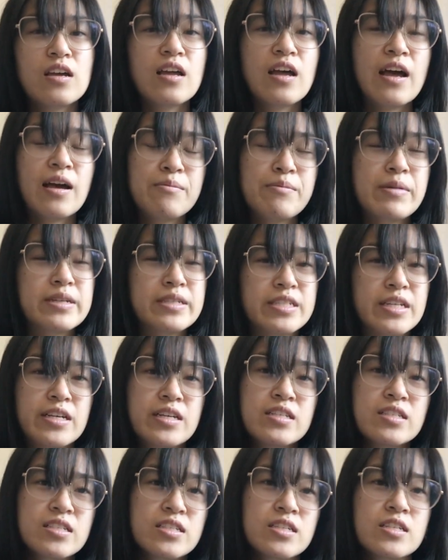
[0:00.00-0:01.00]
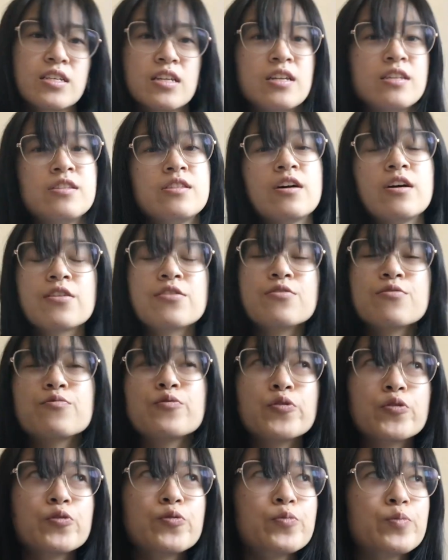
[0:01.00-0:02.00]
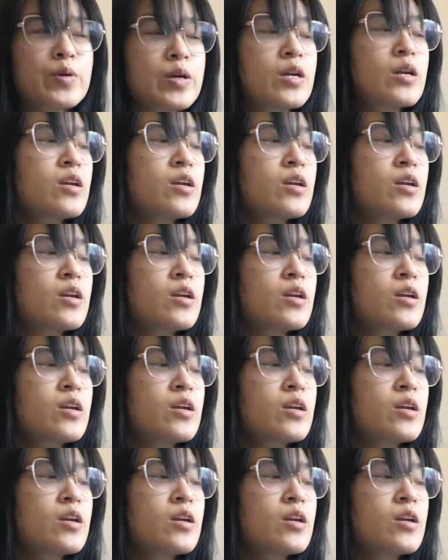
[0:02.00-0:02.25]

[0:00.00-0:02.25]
at my desk in the other room,